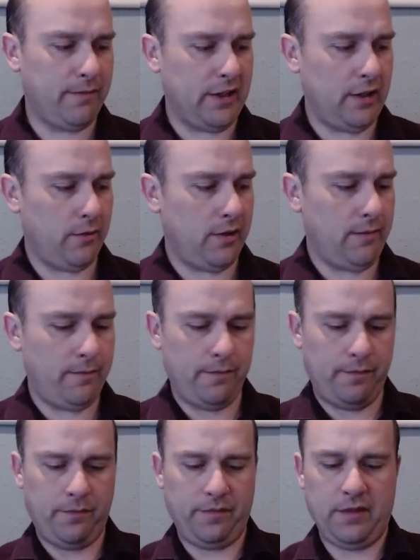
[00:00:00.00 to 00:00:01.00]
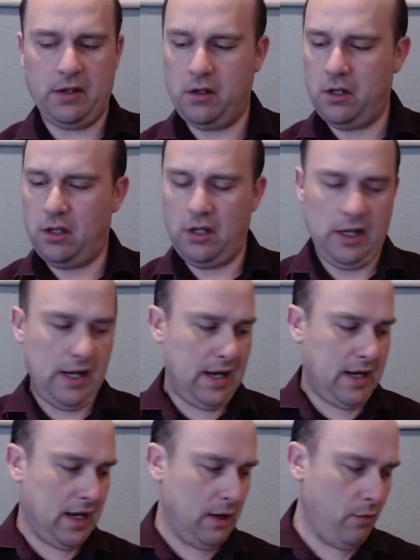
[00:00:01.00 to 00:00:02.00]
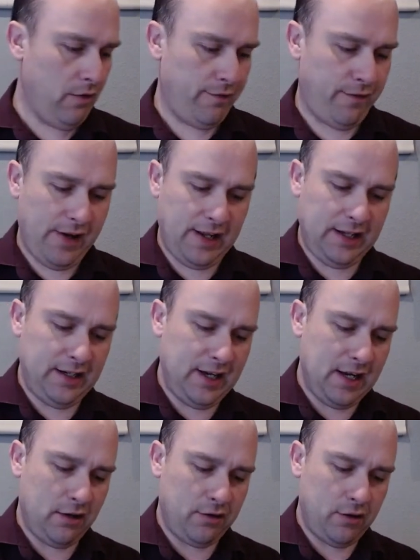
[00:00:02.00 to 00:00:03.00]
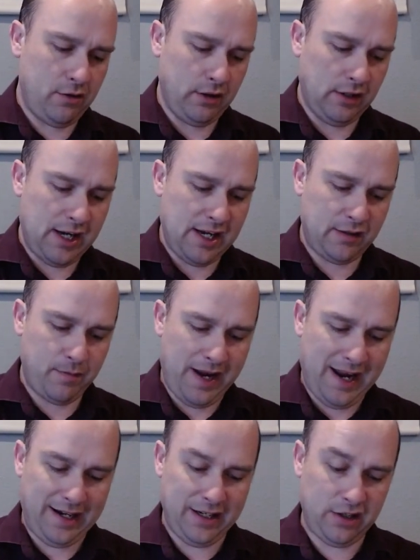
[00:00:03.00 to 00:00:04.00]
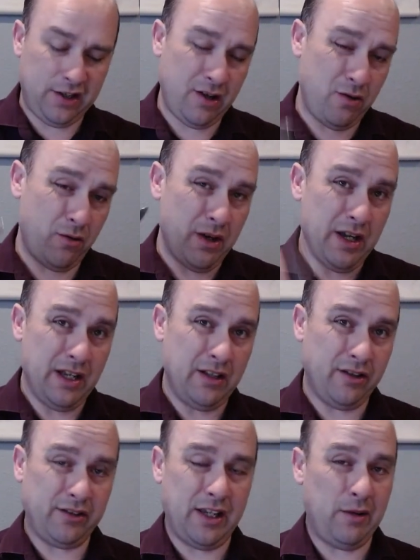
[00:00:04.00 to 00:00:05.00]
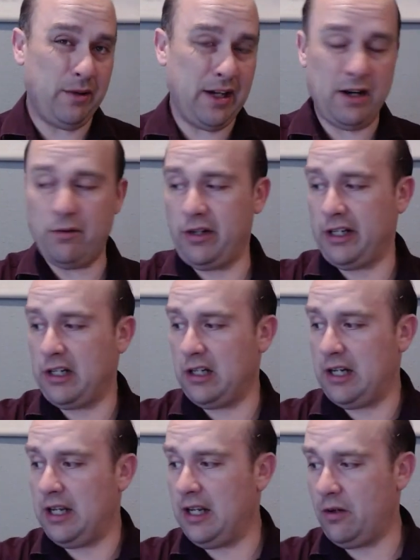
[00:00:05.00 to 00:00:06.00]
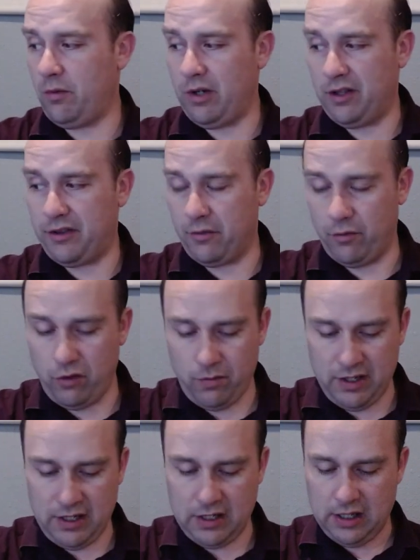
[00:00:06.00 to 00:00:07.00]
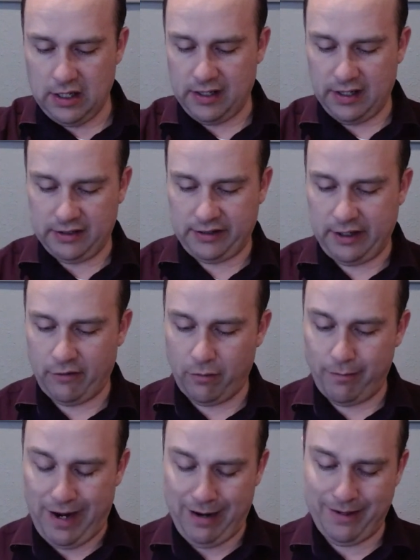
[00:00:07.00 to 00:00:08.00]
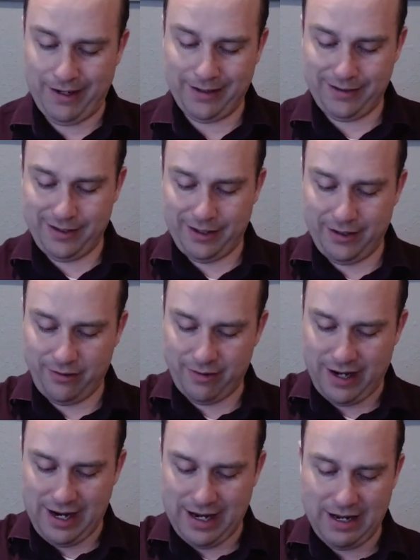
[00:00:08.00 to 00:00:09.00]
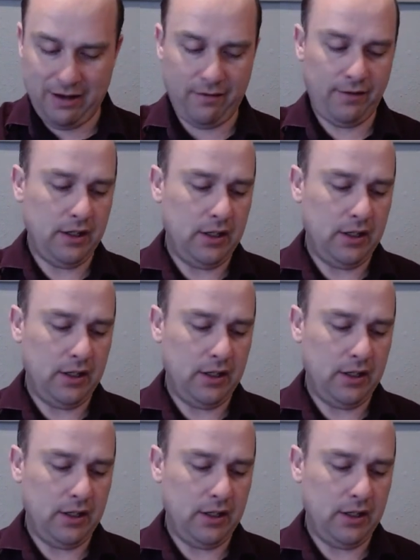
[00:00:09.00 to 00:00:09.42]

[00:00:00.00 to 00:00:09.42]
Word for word: Anyway. And we're finally down to the last package. So looks like we got a really good hit with the Ruby. Got several Batmans that I don't have.